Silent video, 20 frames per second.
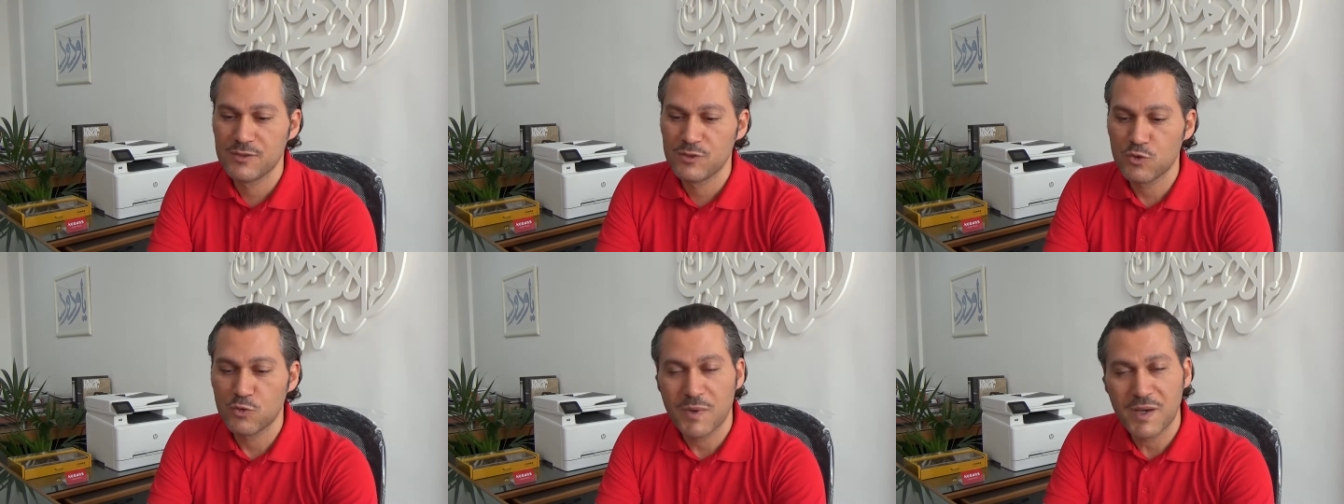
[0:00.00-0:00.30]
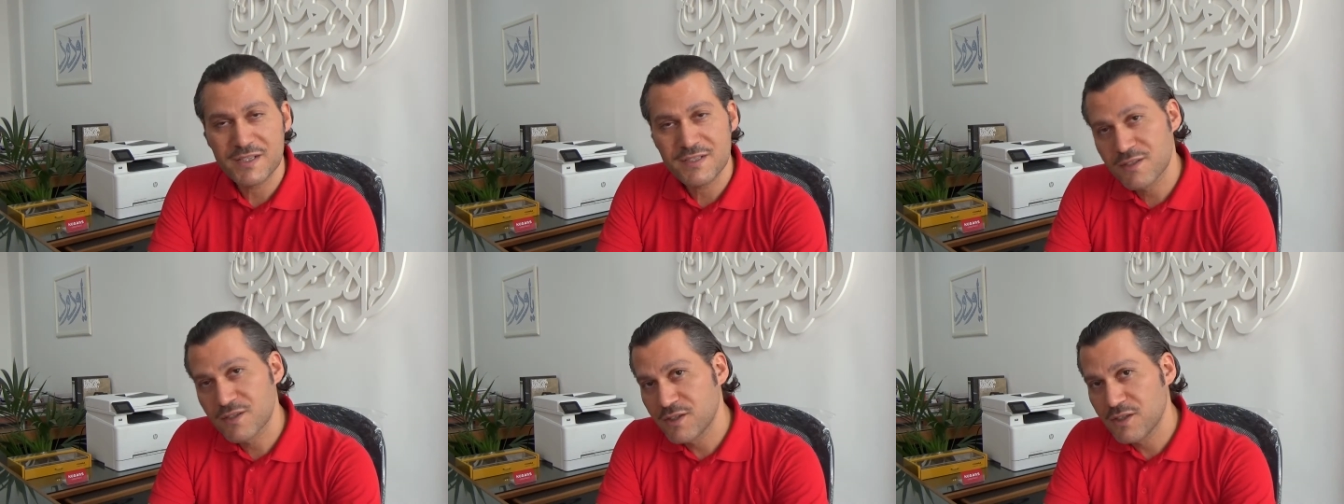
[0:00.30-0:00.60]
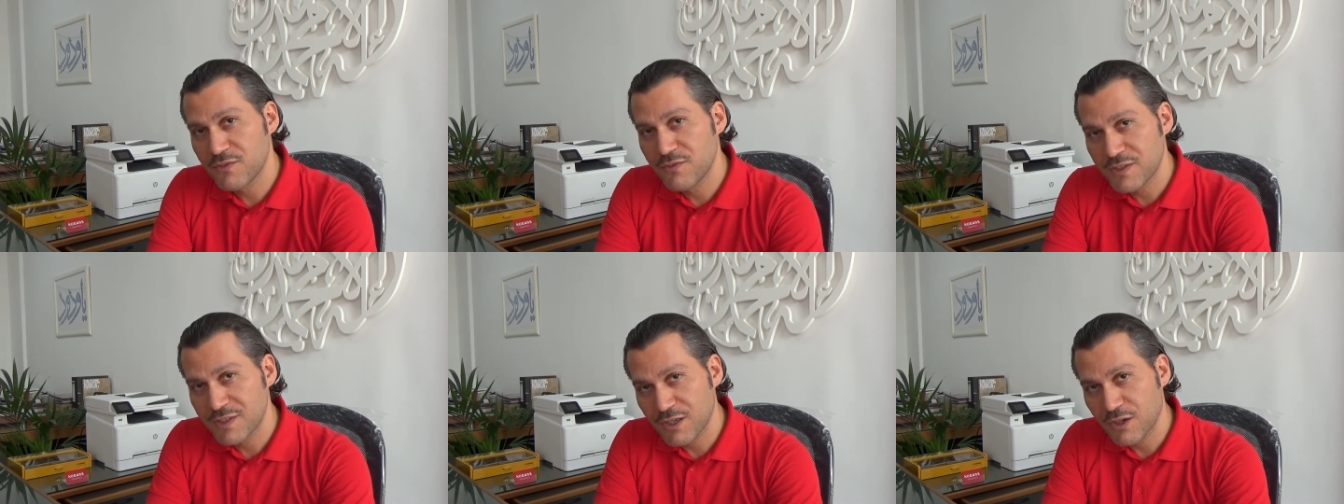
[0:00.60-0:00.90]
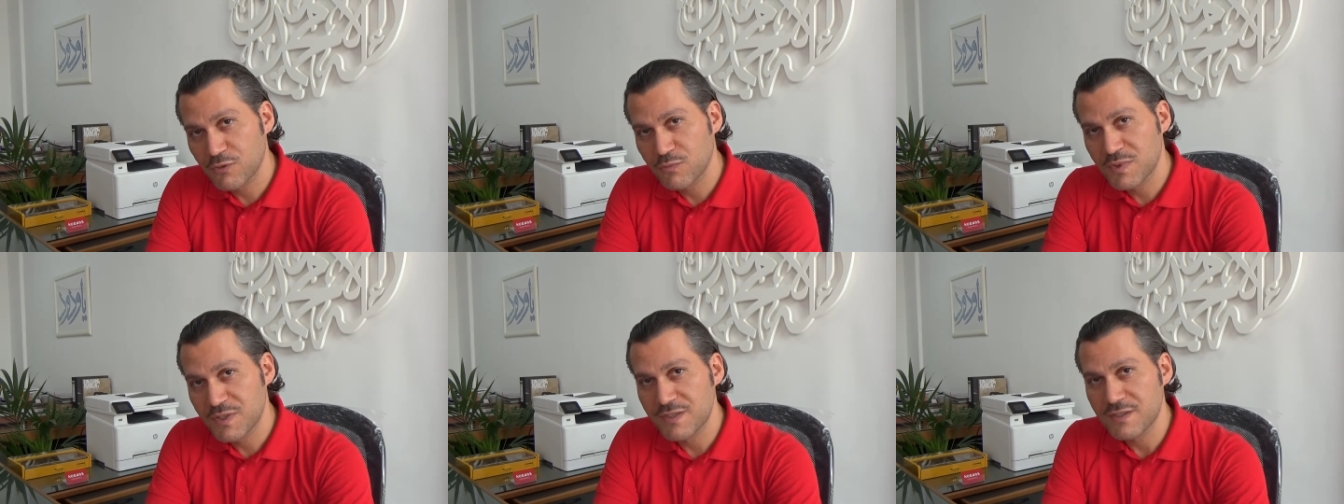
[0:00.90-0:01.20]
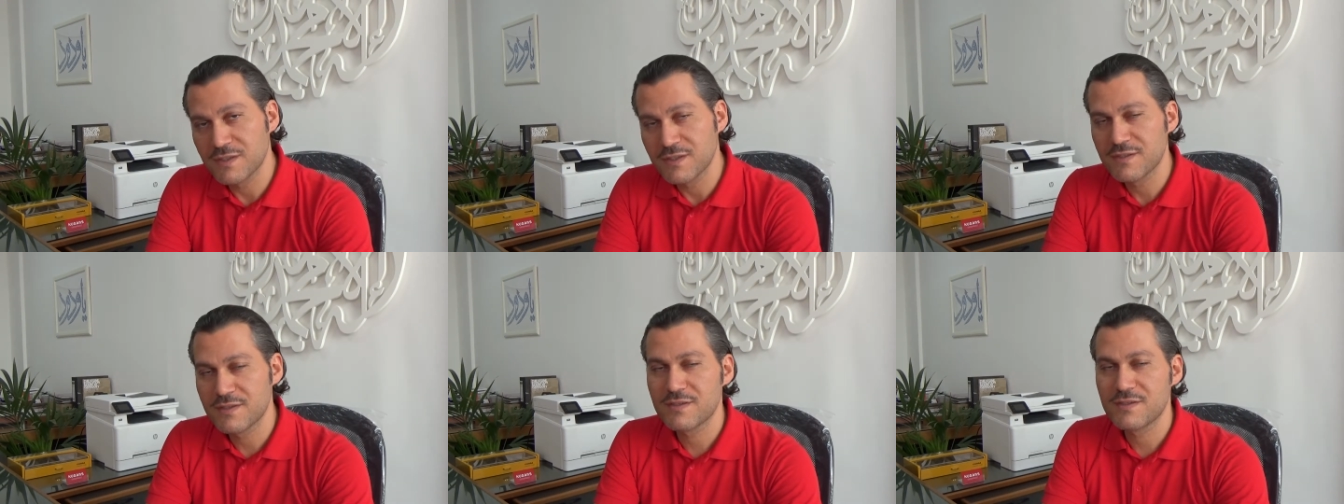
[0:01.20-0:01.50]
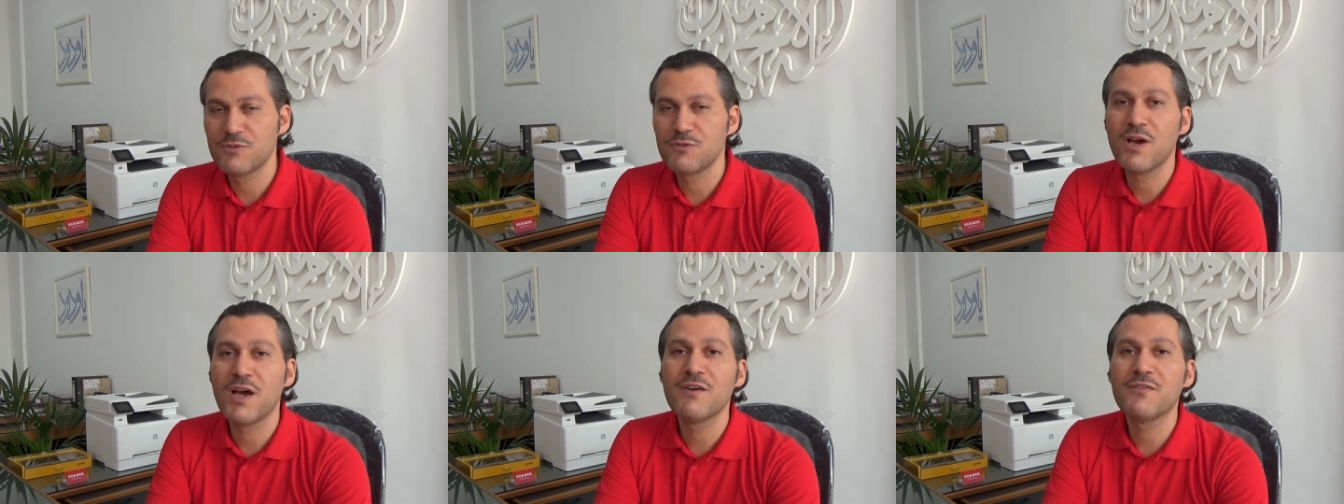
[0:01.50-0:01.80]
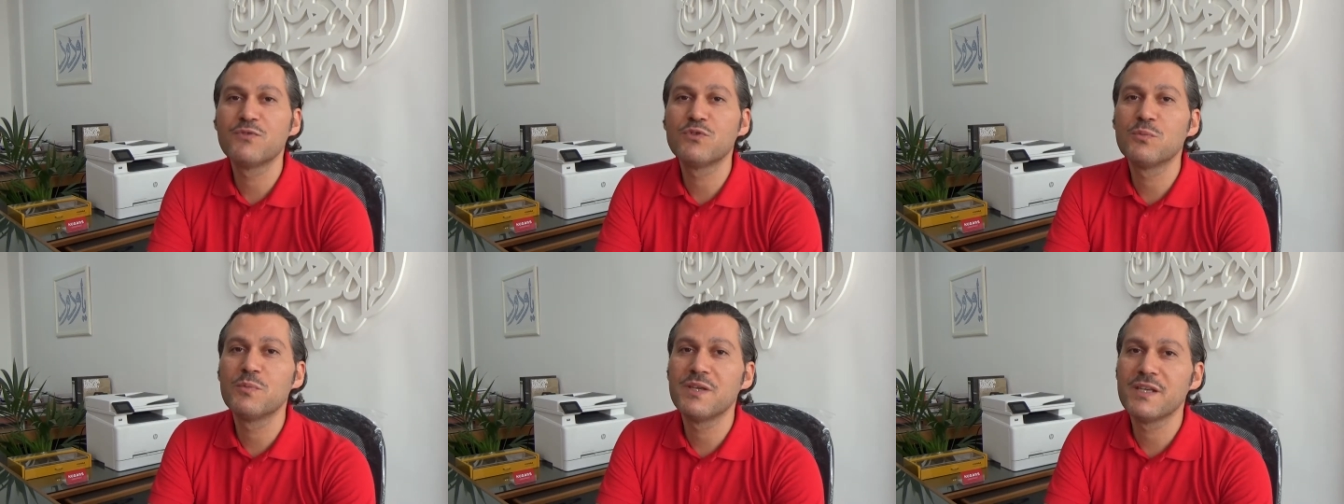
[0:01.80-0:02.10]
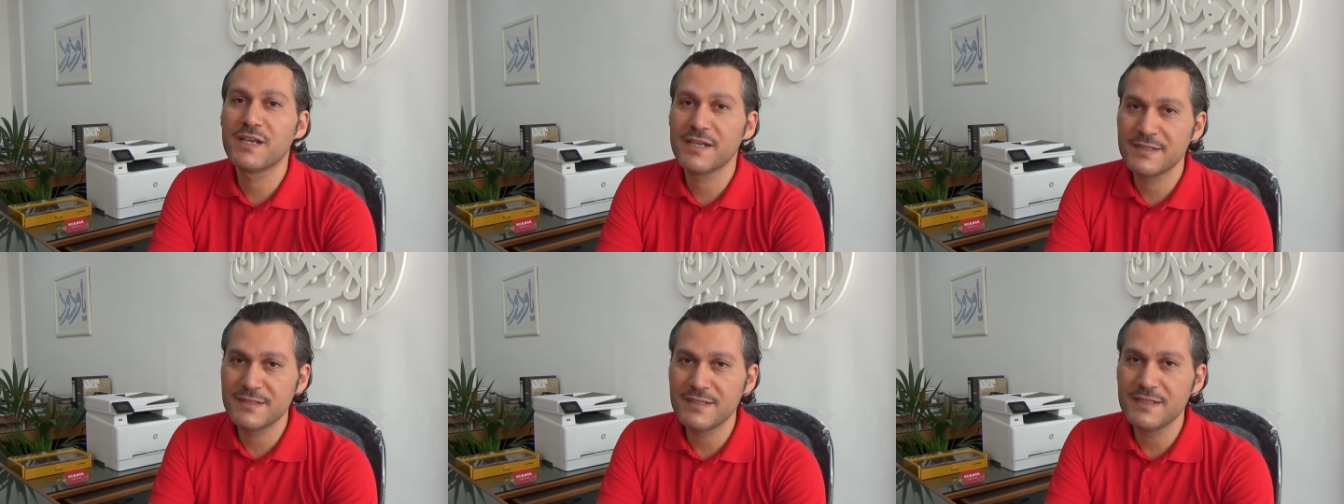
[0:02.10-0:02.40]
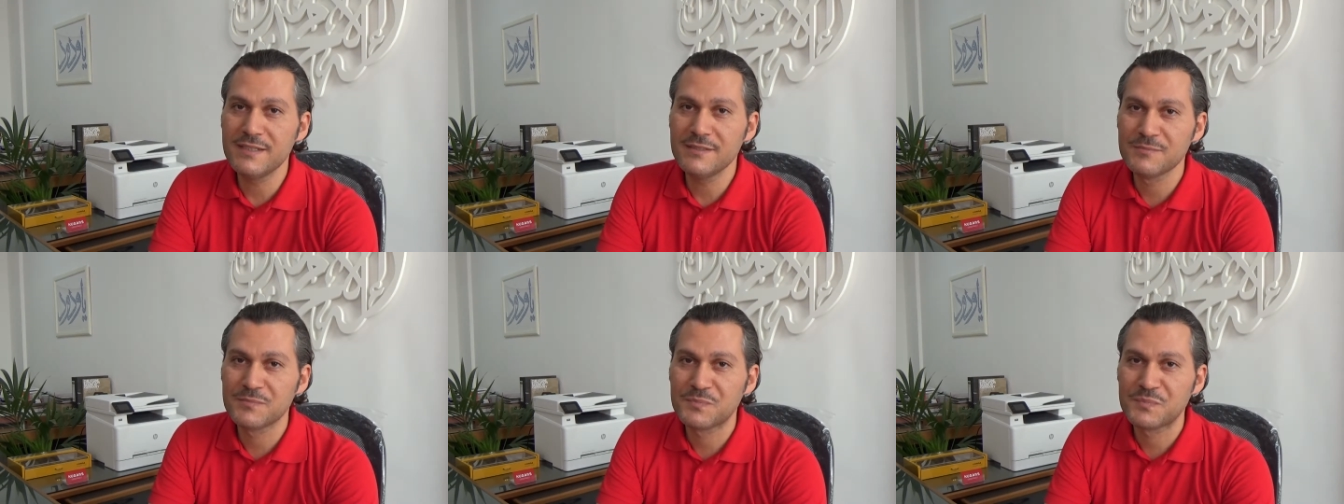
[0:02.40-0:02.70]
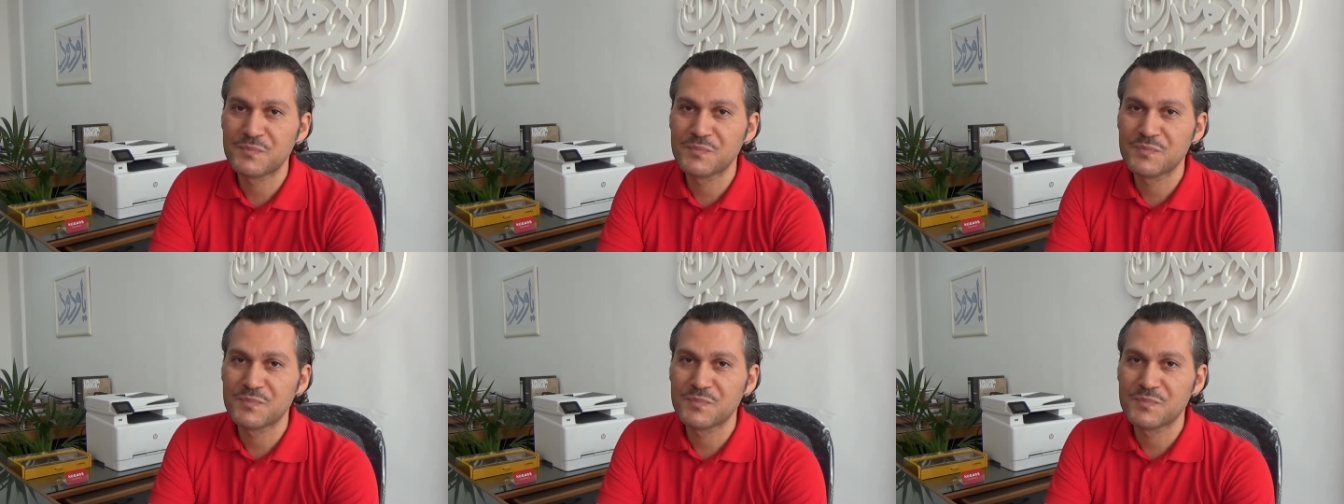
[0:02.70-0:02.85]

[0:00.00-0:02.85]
To master the fit-out business, you have to be ready